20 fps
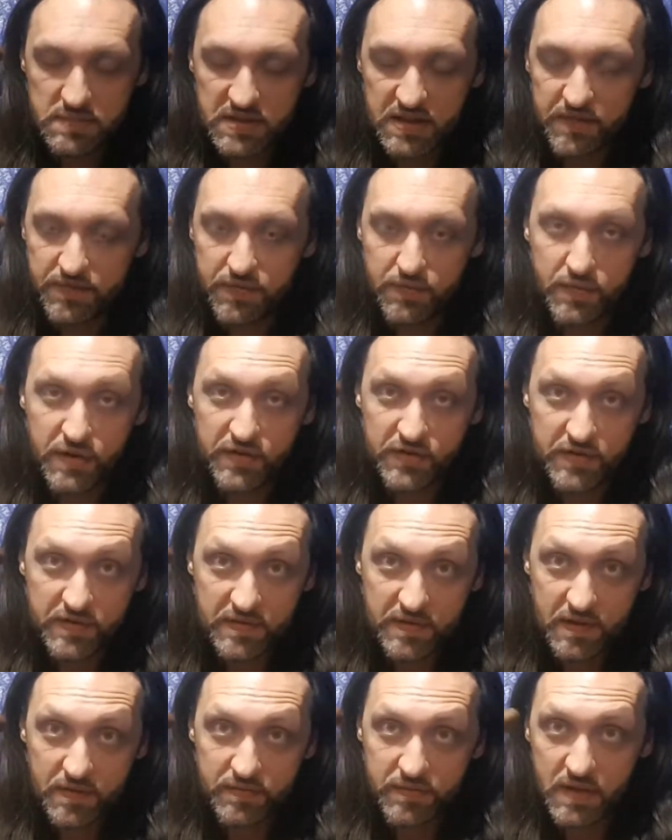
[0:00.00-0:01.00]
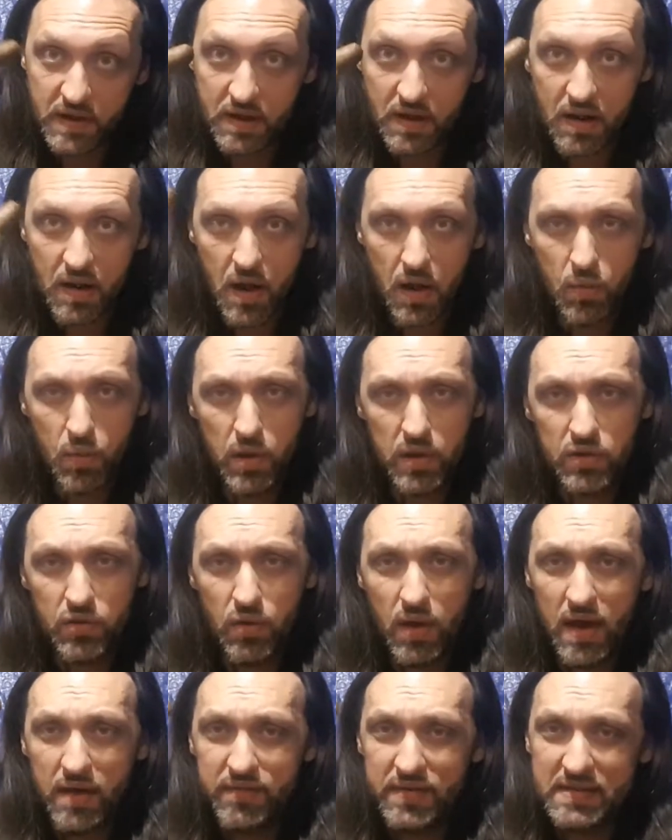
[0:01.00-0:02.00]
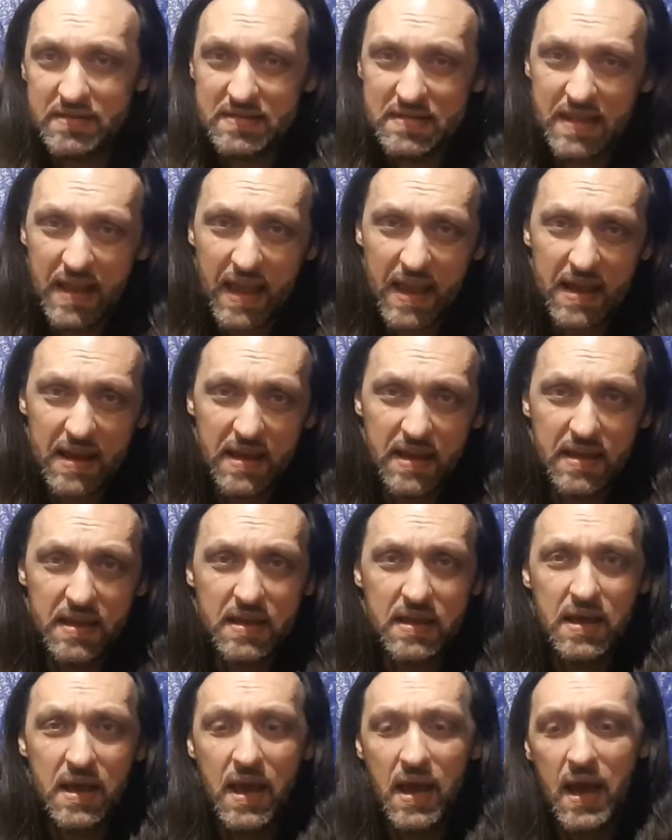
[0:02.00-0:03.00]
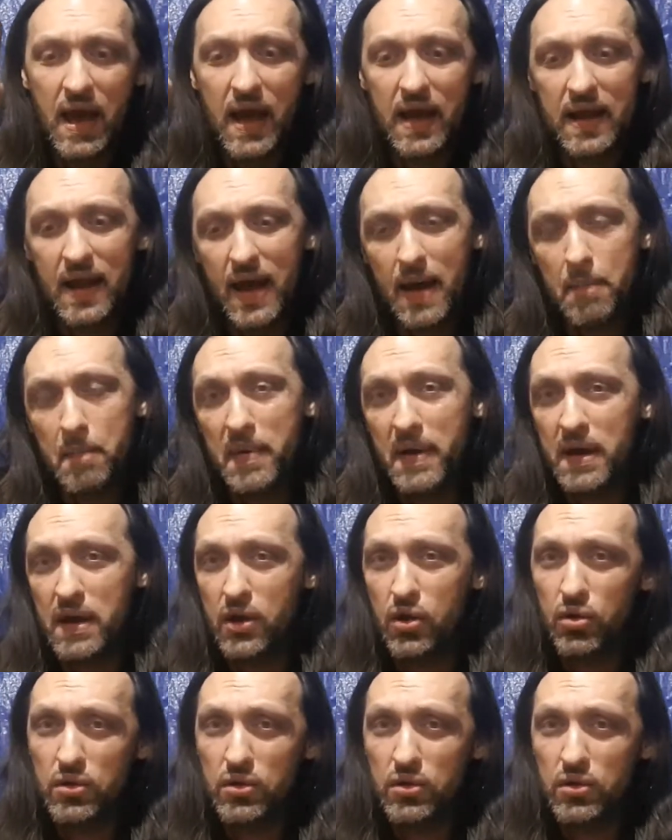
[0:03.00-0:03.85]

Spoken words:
different regions of Nicaragua. You have Esteli, Jalapa,